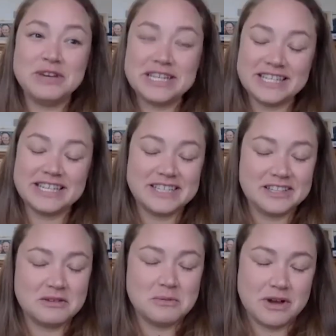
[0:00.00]
reason it
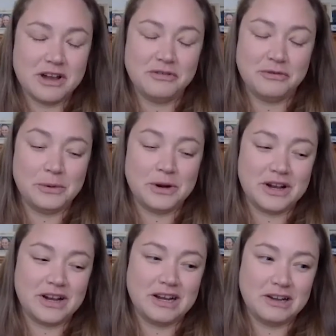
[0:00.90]
doesn't work
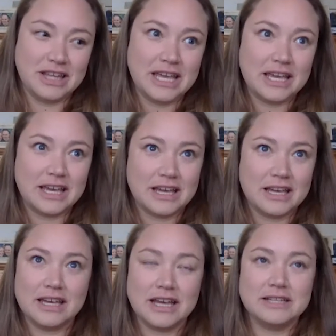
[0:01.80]
for like
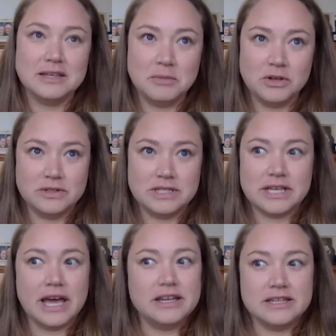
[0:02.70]
a typical
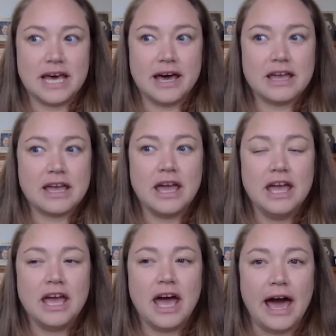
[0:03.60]
design is I,
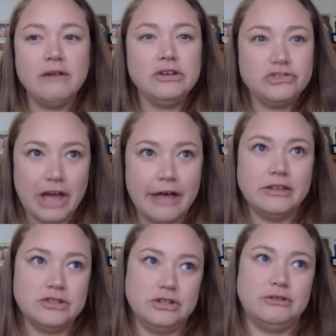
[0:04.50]
I would
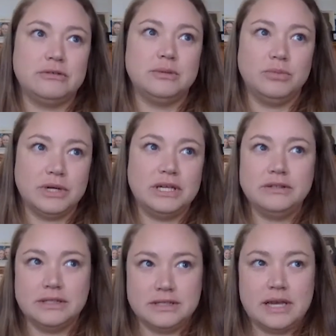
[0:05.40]
challenge you to bring
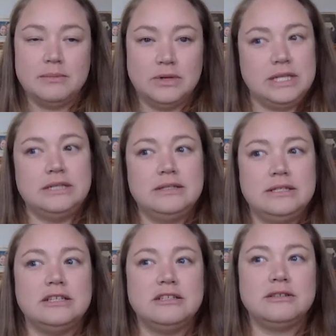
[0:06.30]
to the table an
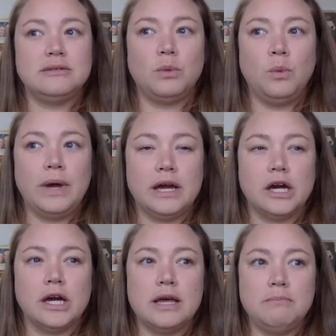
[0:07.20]
instance
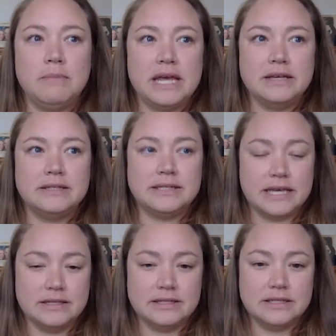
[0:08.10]
where it makes
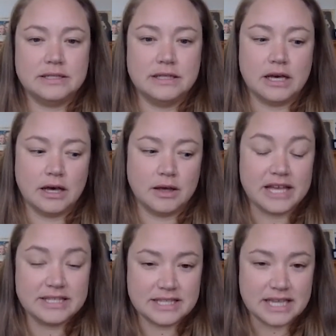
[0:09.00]
sense uh,
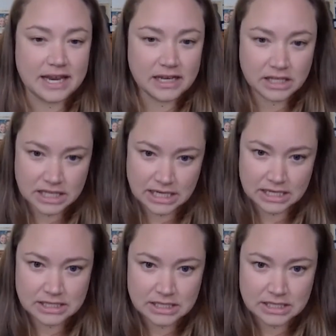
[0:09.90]
aesthetically